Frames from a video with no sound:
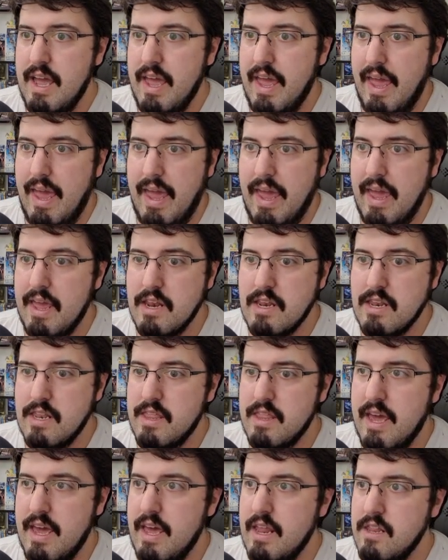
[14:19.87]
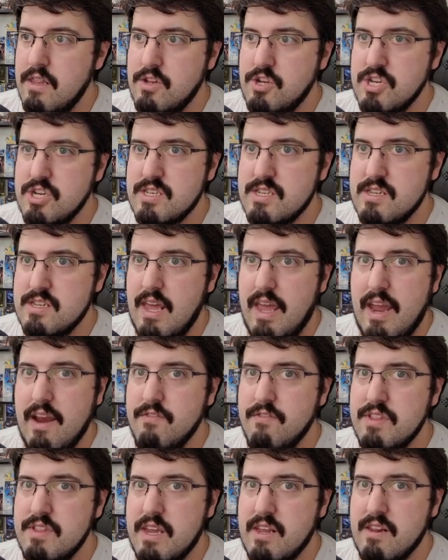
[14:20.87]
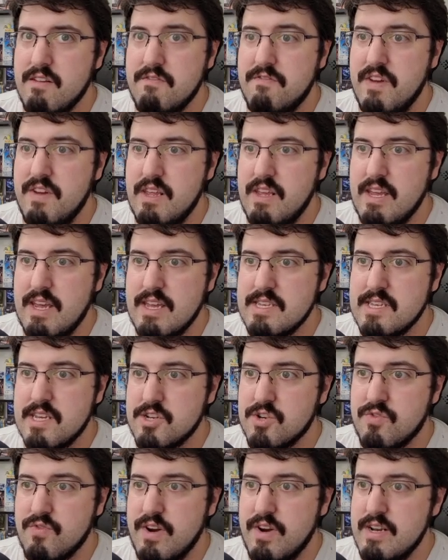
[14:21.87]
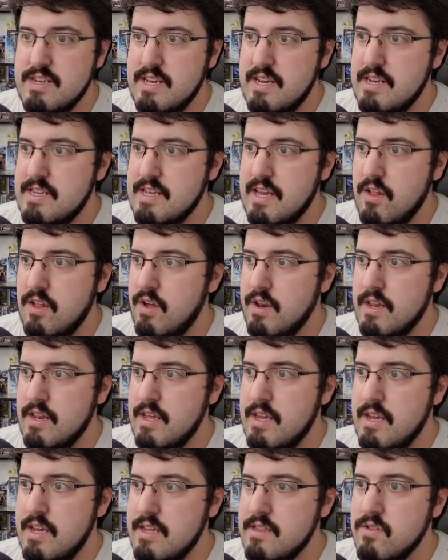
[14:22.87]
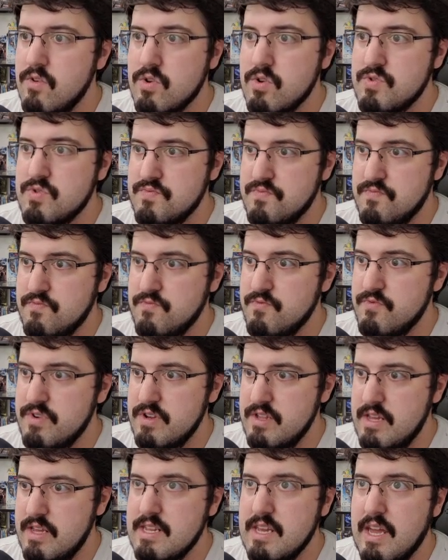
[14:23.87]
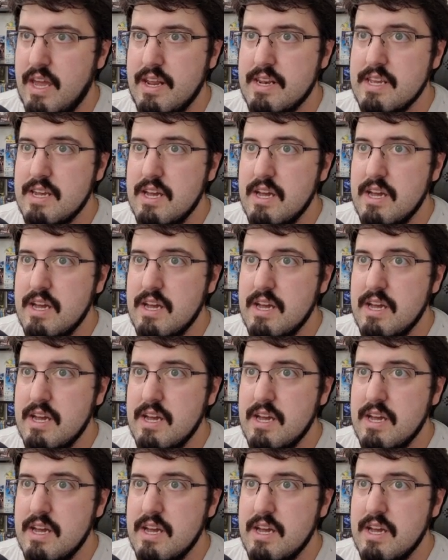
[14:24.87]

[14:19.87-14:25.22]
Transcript: And then, just everything in Infinity has such great detail on it. It looks really tight.